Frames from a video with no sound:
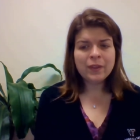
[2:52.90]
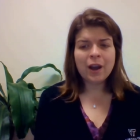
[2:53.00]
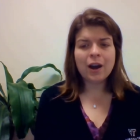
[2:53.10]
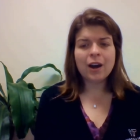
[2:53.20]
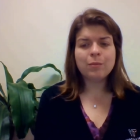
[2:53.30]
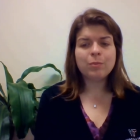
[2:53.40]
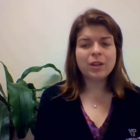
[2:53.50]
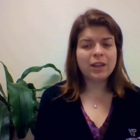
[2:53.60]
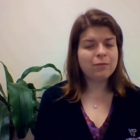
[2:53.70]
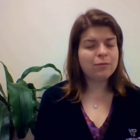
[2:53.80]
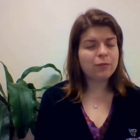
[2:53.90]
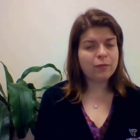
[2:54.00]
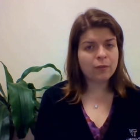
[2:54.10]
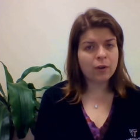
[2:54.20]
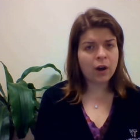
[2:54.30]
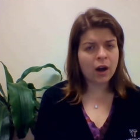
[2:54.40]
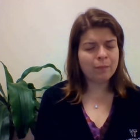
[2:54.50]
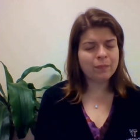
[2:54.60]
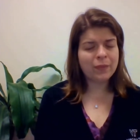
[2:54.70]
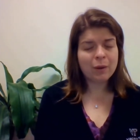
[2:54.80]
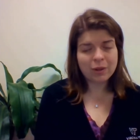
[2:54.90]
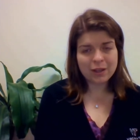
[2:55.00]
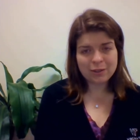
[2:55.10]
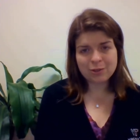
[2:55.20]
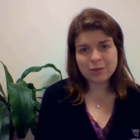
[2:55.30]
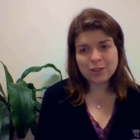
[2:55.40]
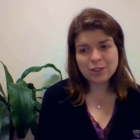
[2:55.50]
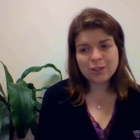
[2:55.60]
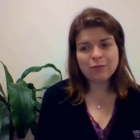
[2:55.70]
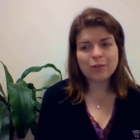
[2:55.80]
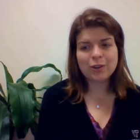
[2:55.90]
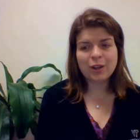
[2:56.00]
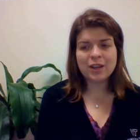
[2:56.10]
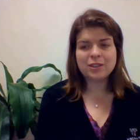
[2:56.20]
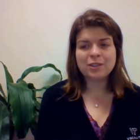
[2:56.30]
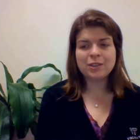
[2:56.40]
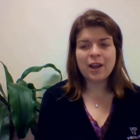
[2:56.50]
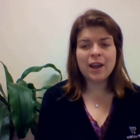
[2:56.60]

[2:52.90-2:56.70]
on plant um, on plant nutrition, fertilizer,